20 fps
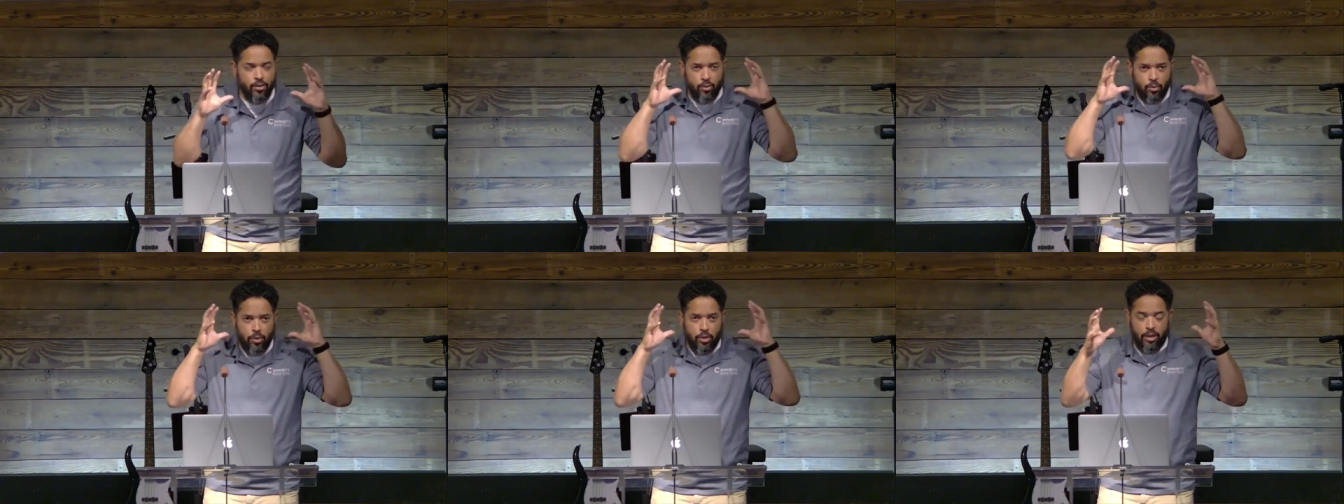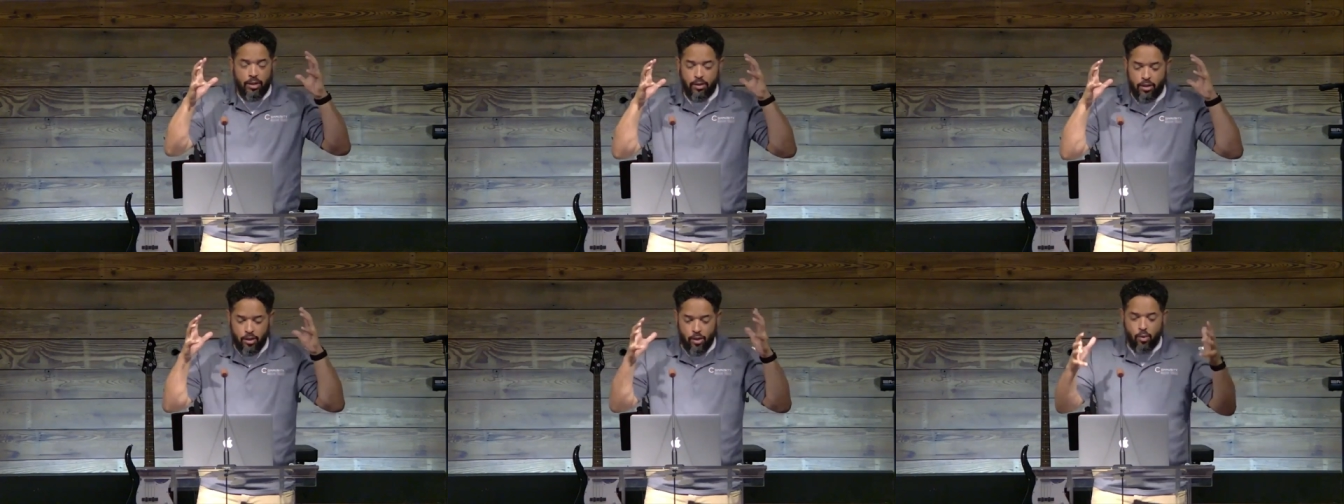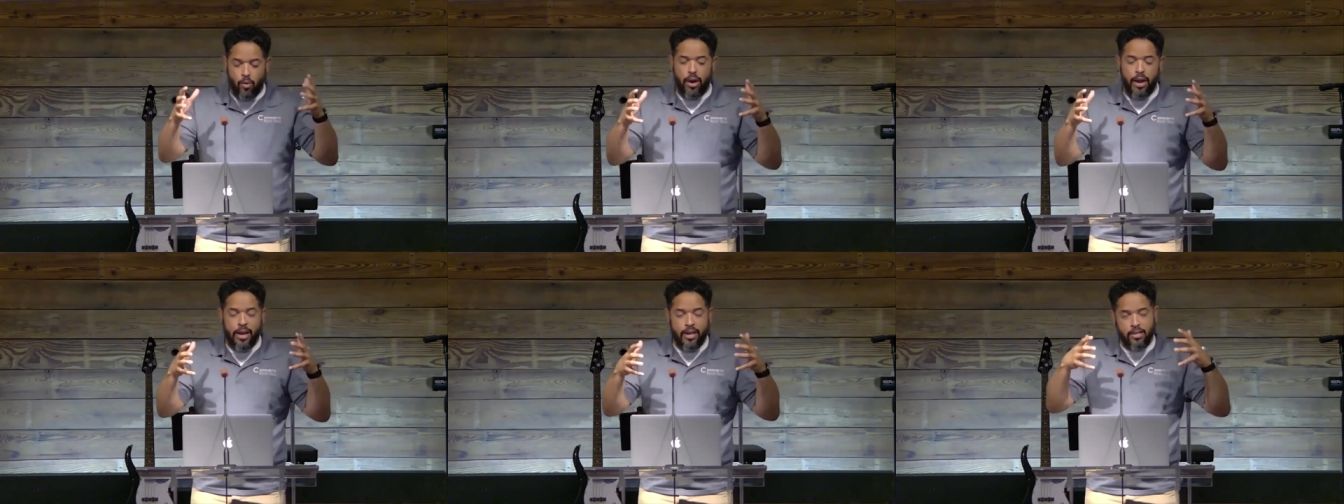the, the
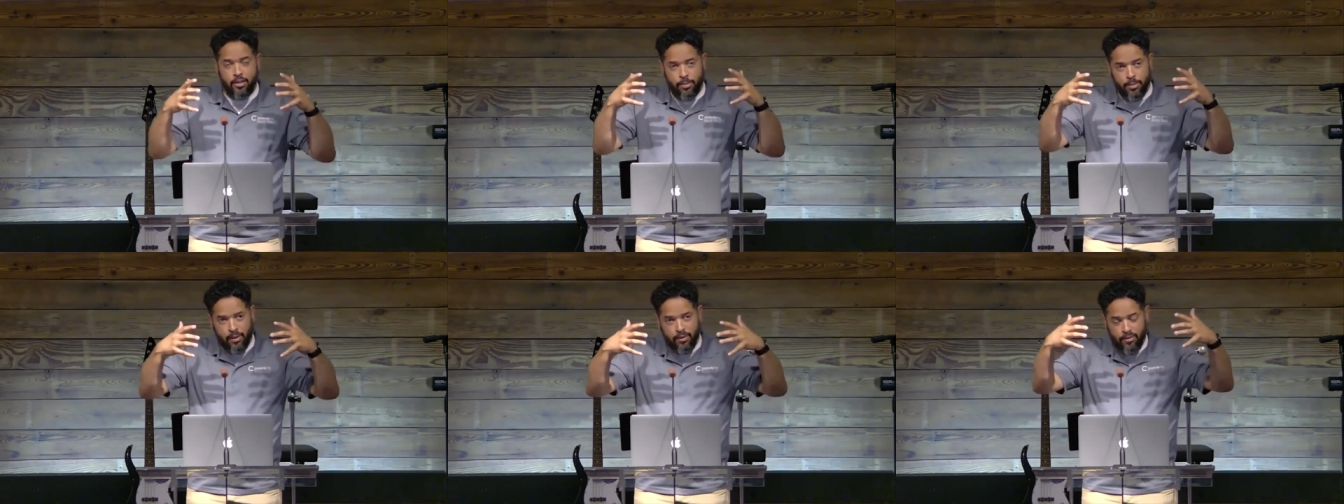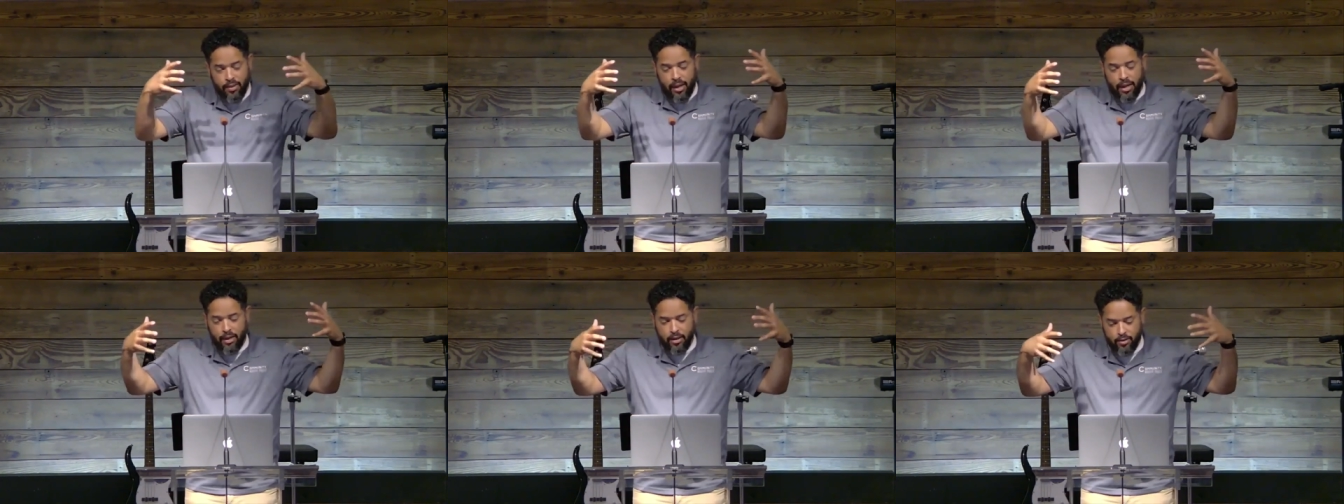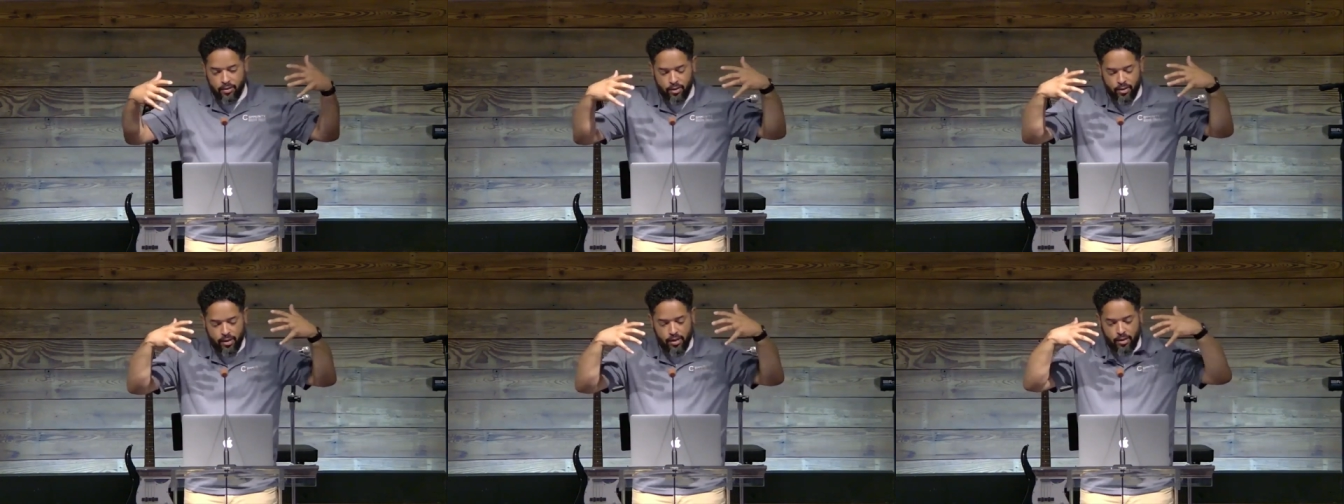grasp of that
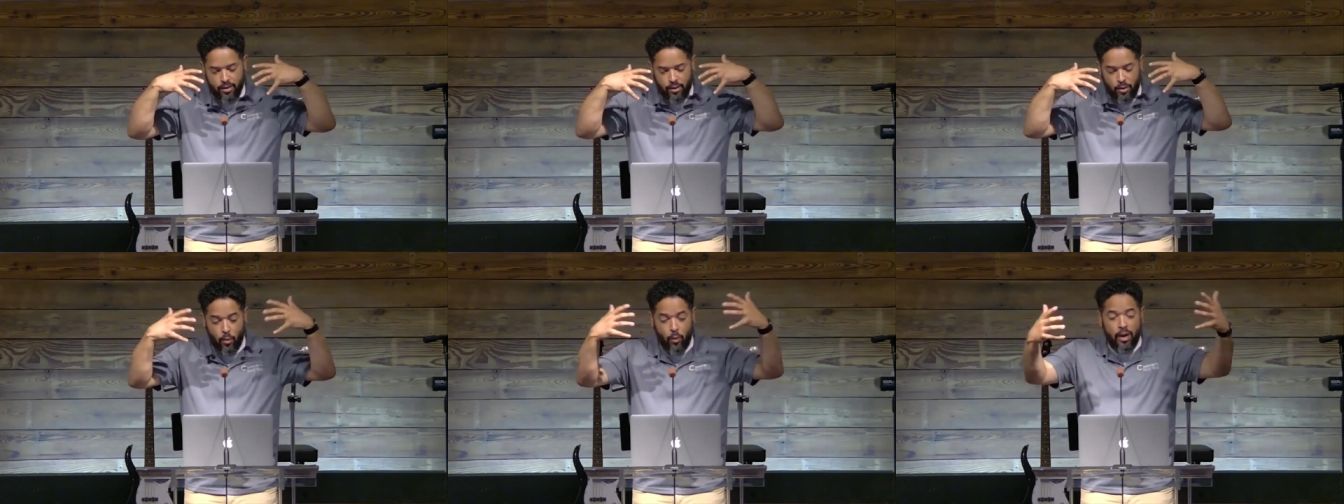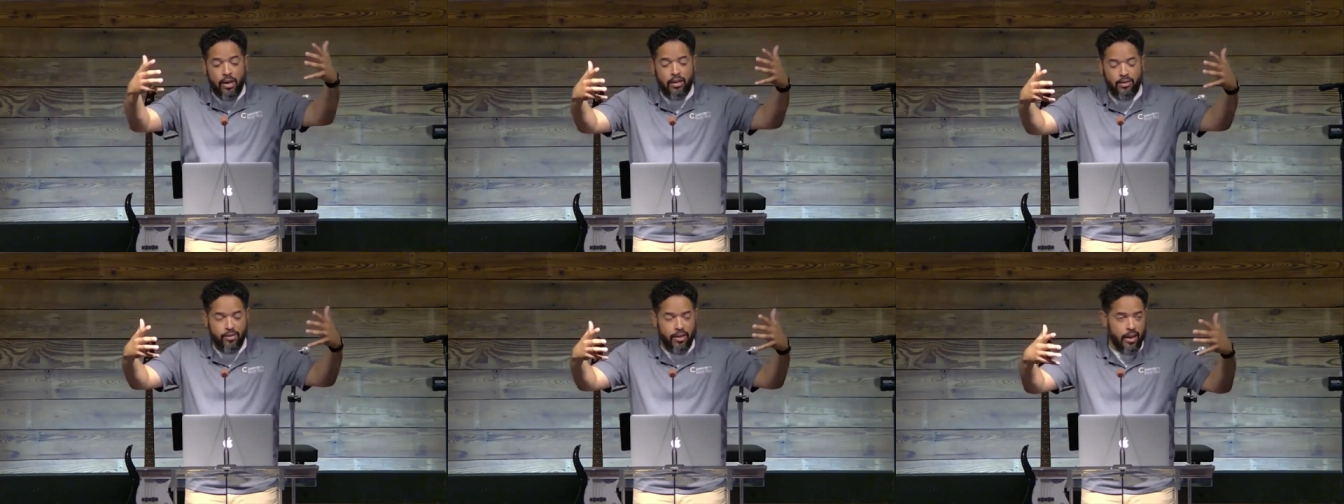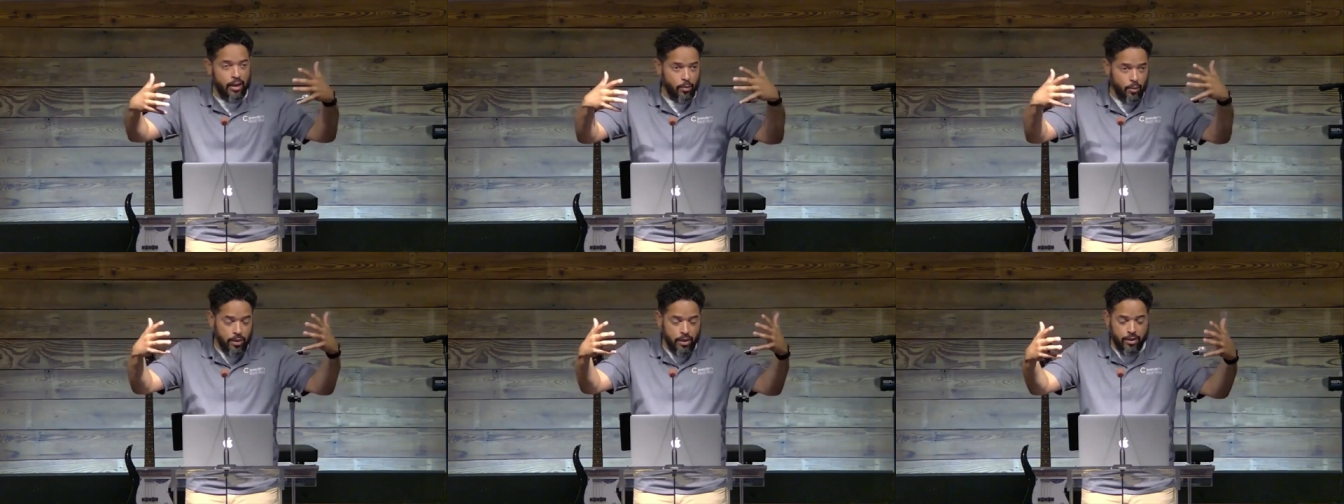or the, the weight of that.
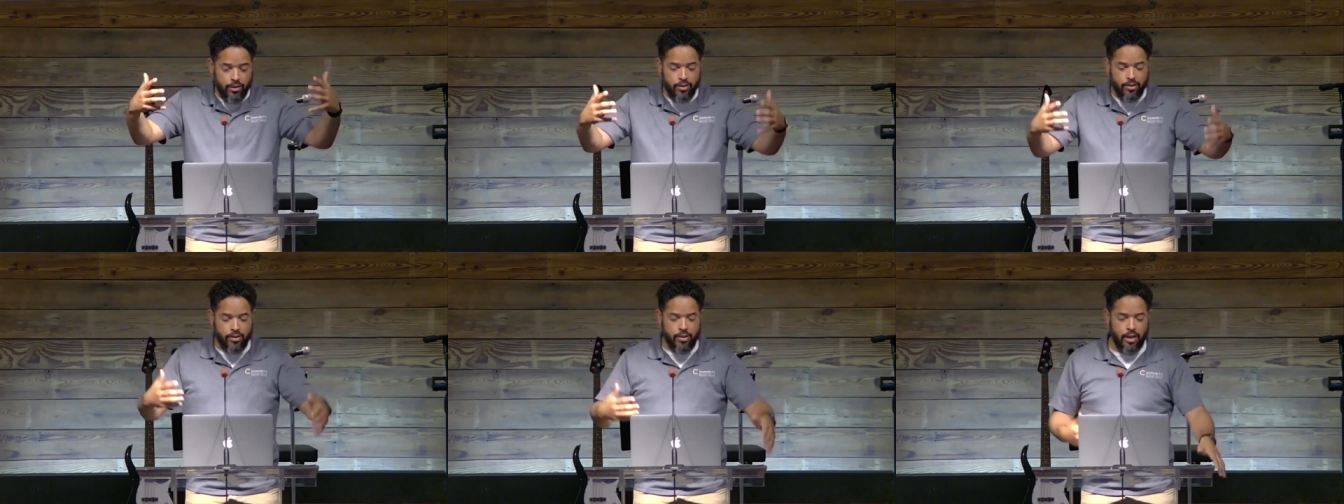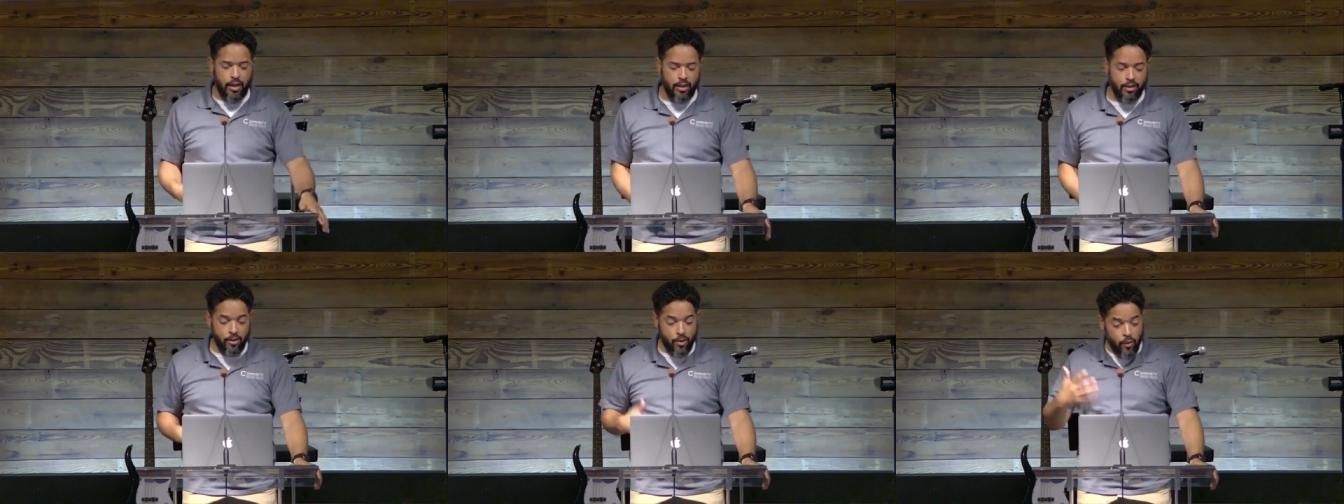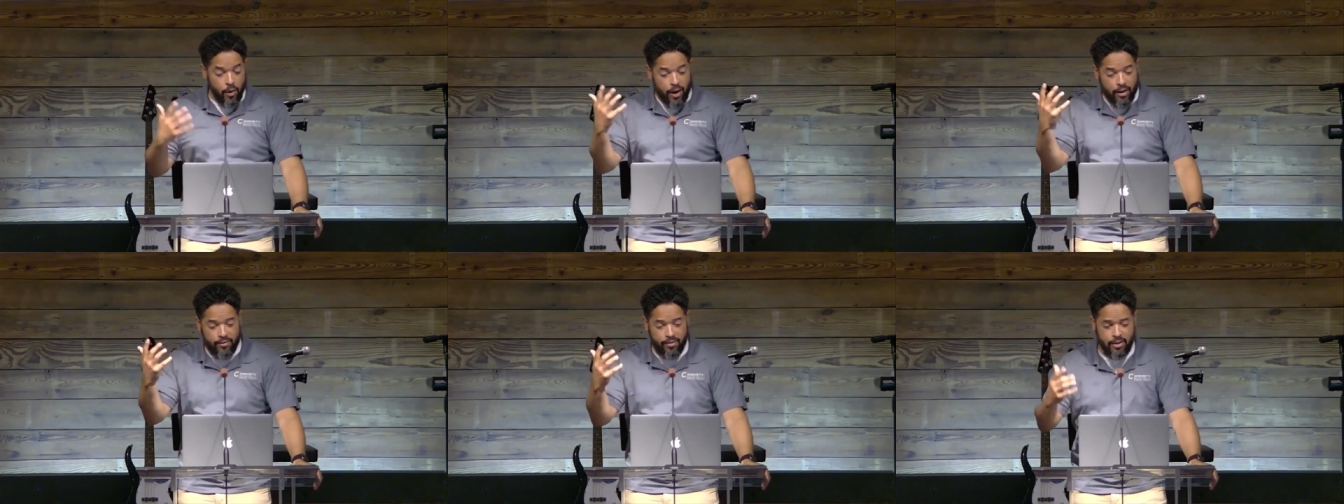We understand the
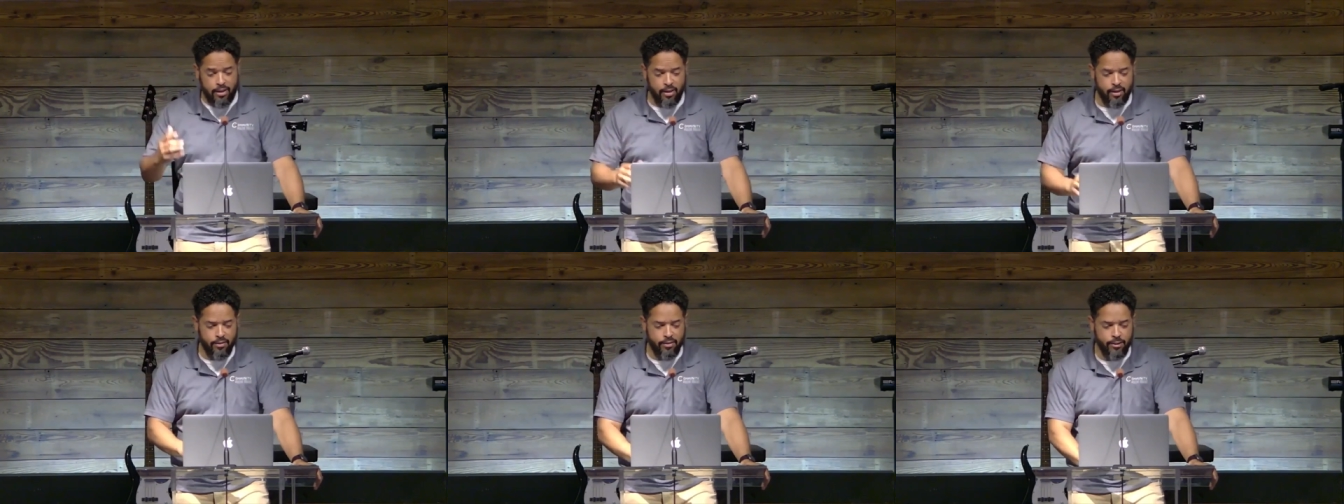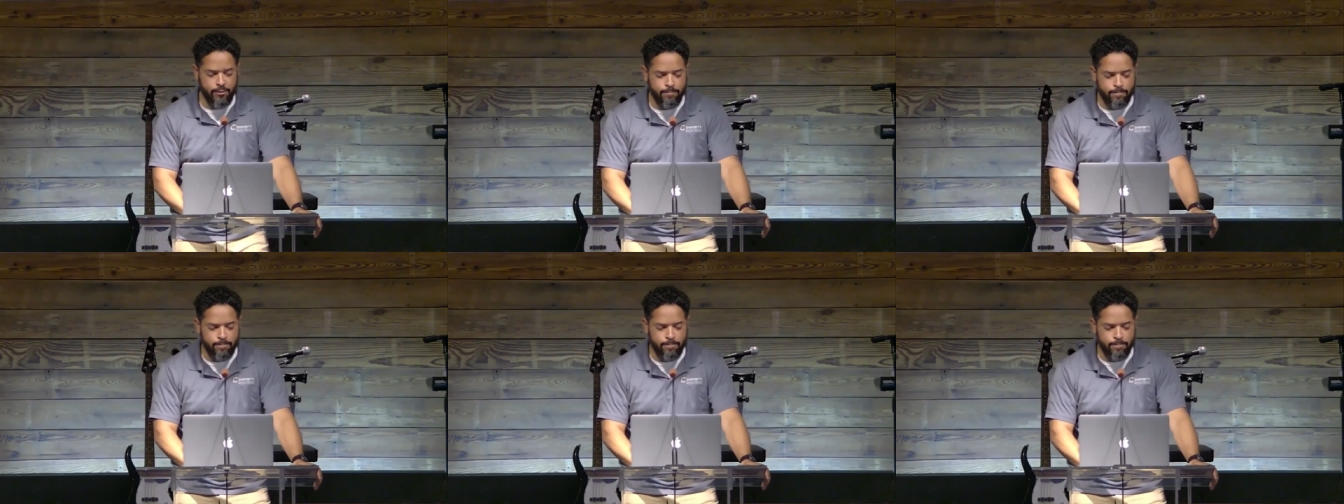gravity of it.